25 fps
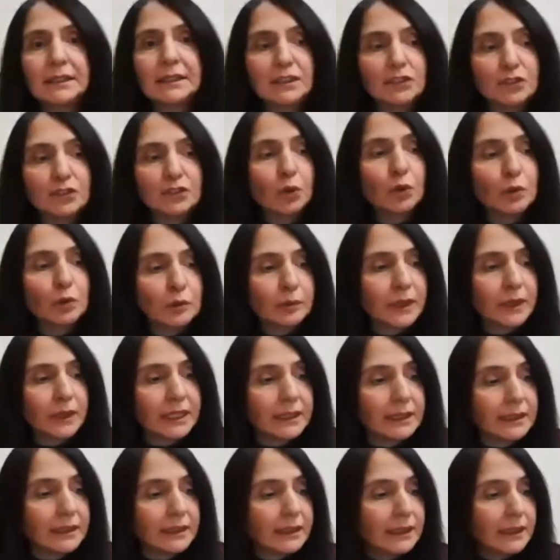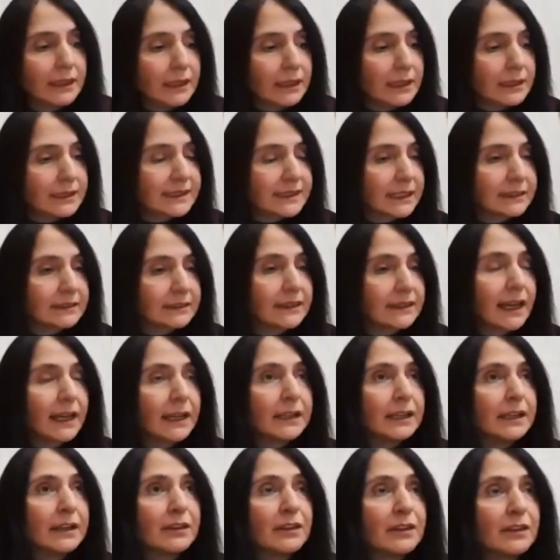He told me. He said,
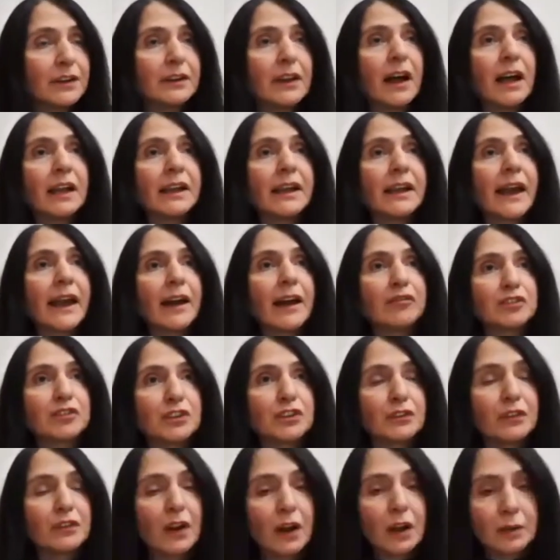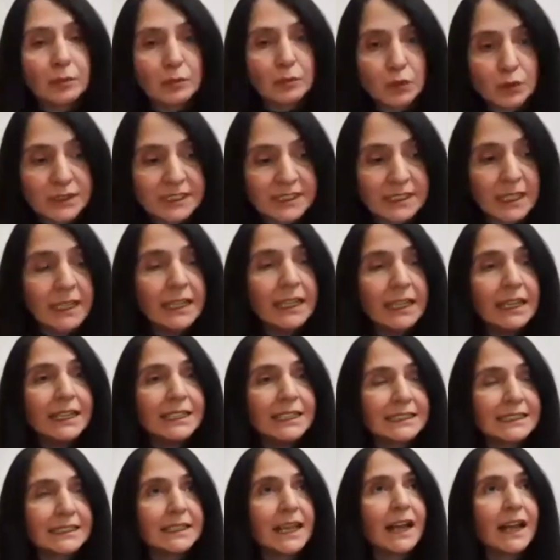Tahrir, they're not after the armed resistance.
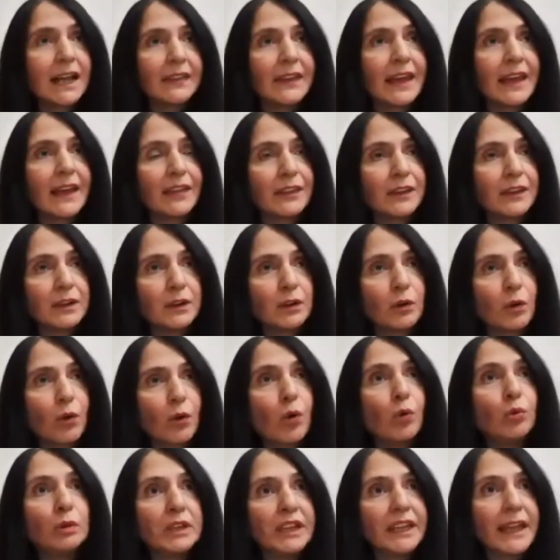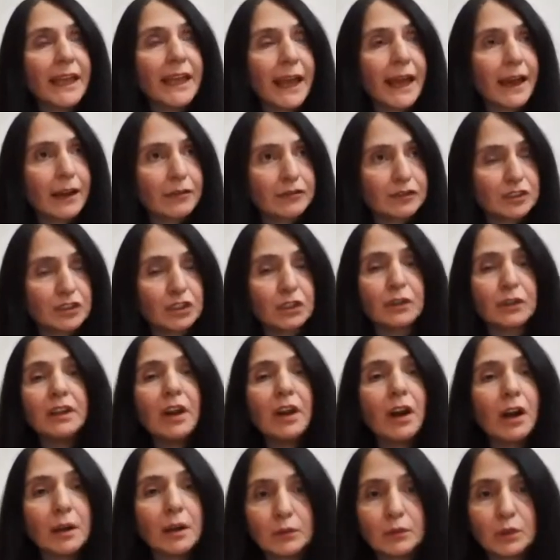It's not that they're only after
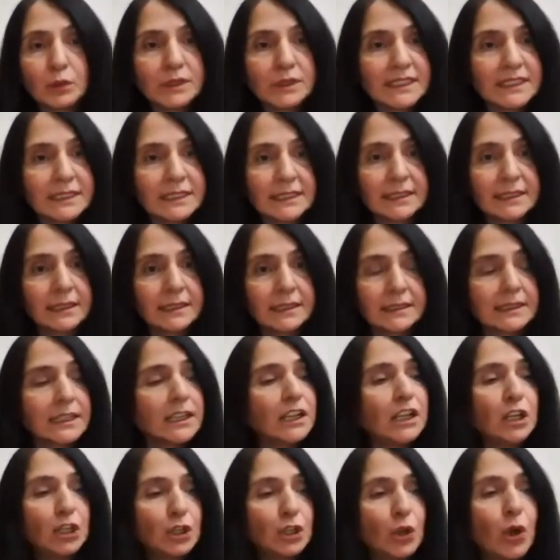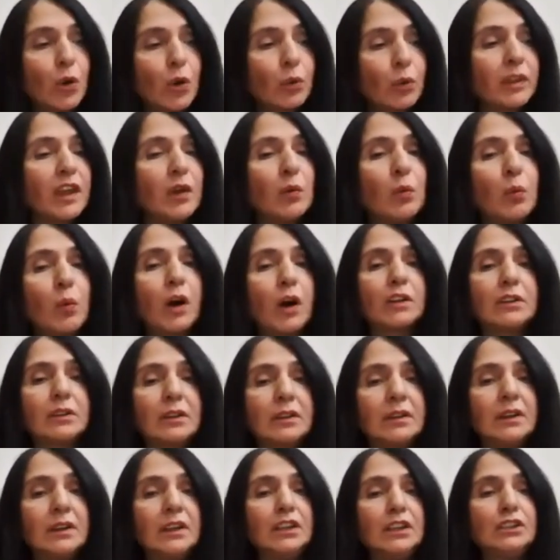the armed resistance. No, they want
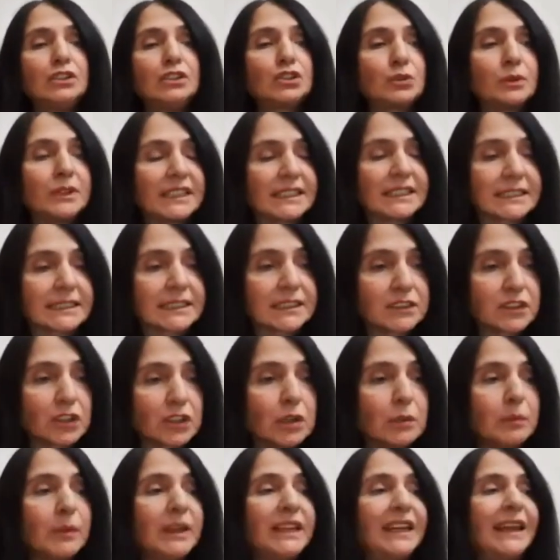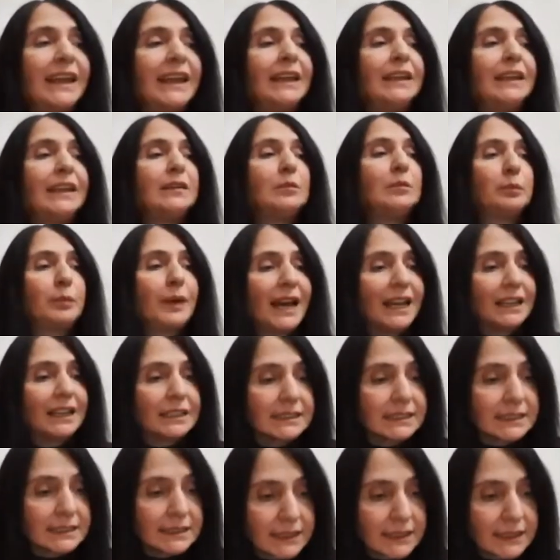to exterminate
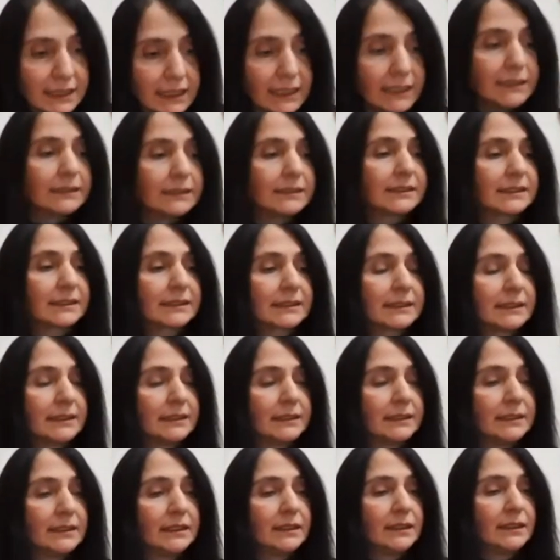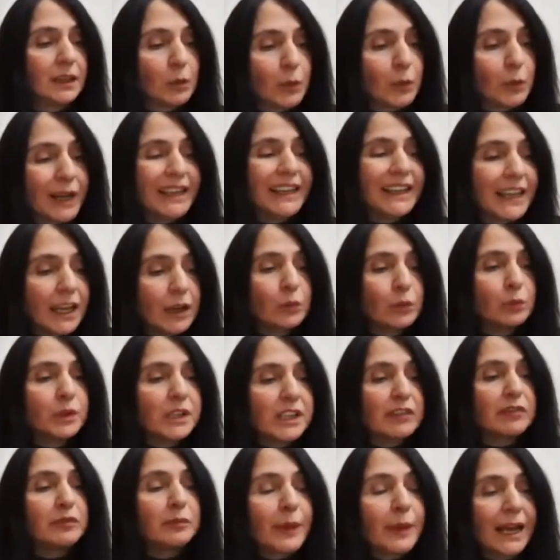Palestinians. They want to get
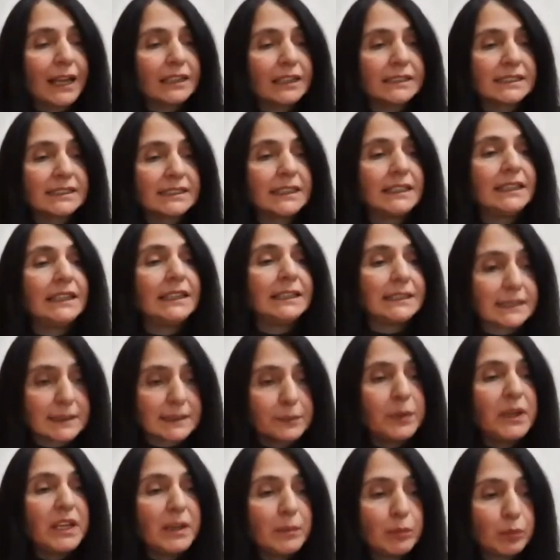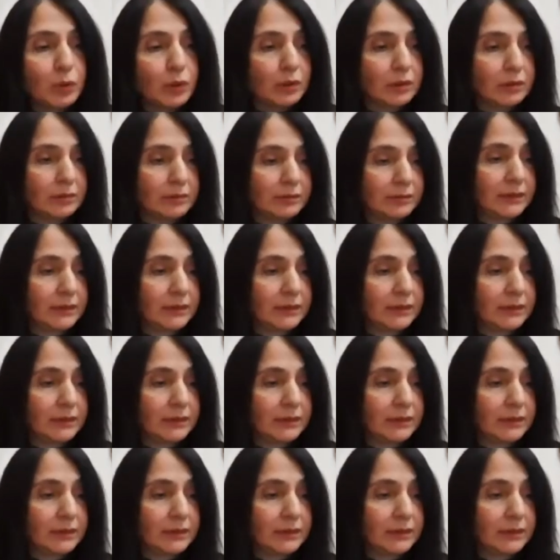rid of Palestinians, people.